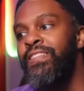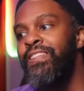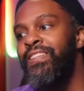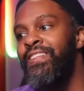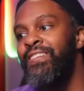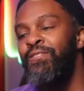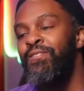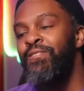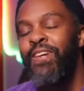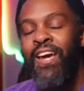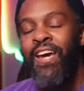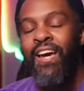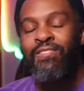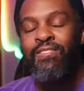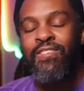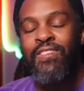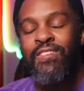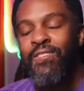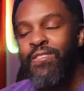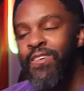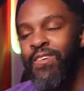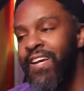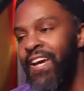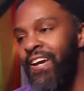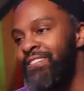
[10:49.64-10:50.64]
we have
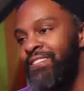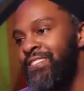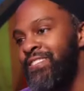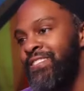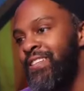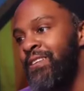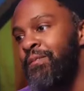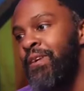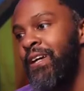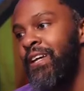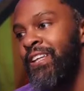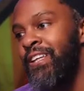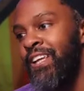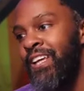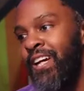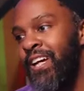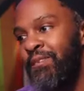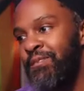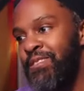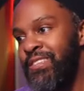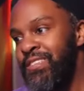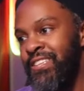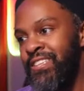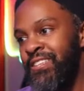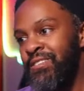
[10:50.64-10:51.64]
somebody in the
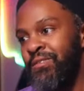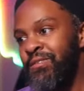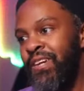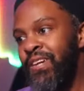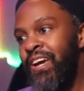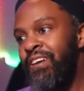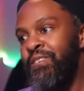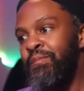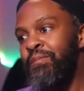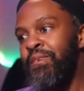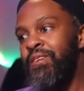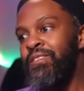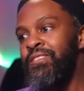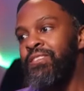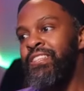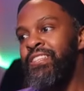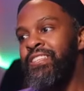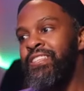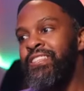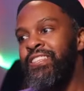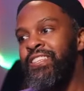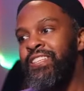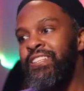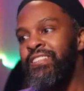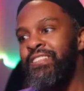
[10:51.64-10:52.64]
comments says we have the most
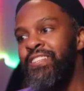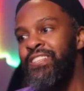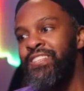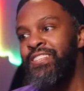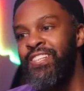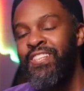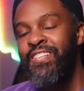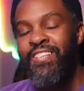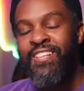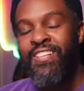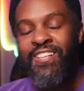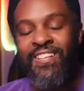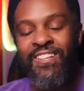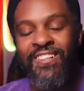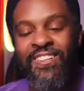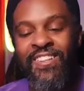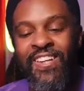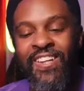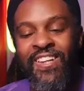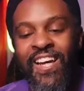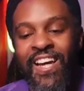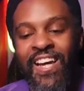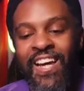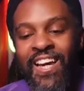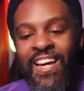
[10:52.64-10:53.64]
concealed agenda, though.
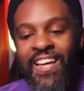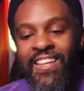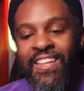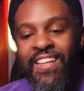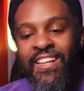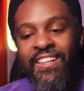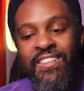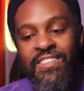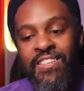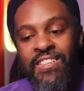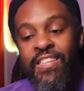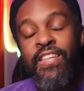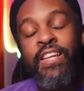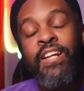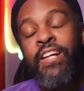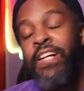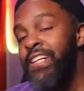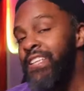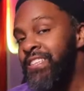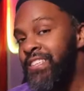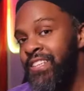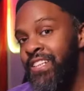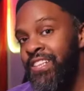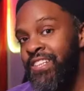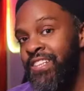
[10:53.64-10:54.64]
There
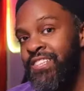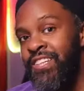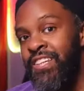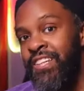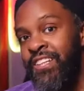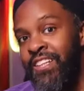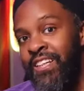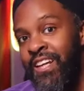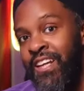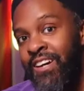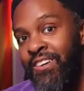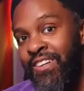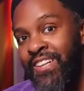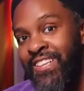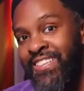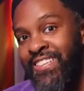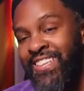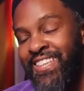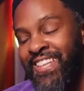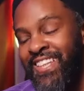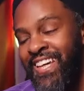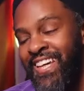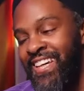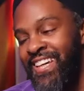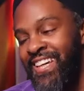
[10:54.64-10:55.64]
is an agenda, and I'll get to
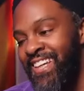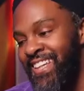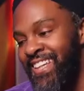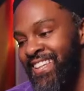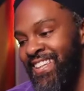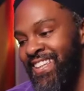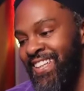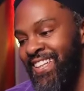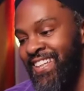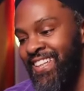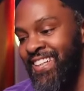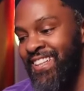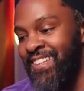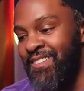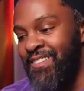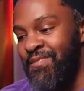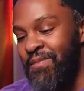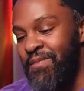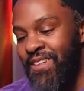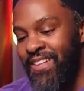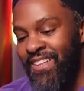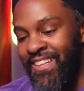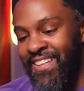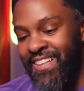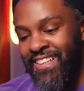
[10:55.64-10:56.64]
that at the end,
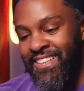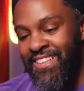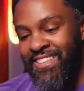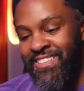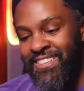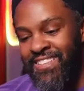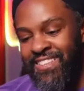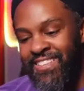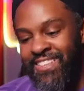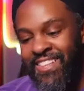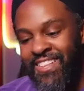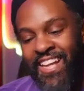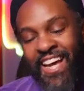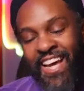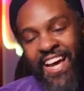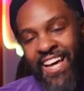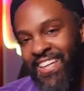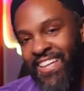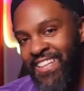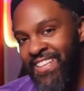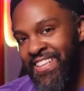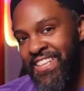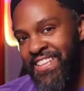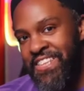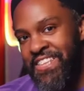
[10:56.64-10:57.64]
but it's not
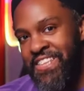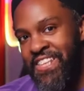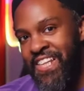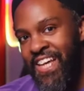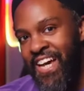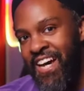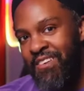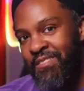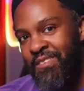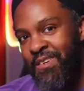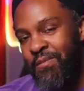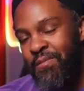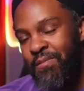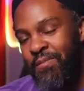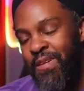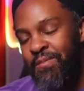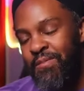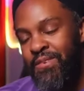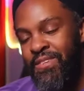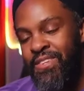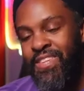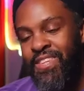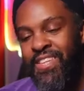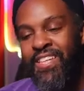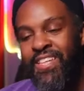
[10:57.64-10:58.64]
what
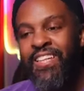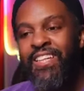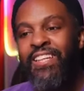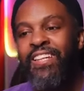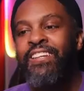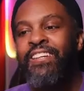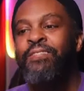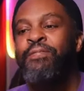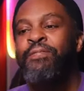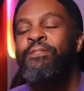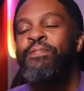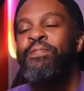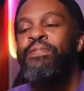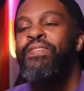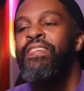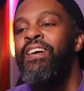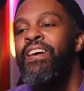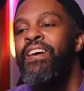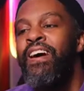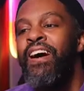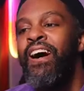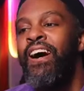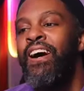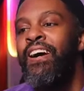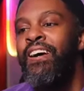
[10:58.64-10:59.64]
people think.
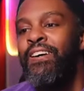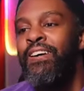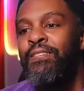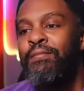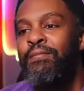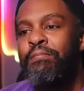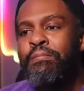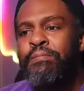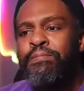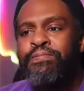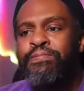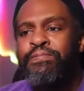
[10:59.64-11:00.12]
Um,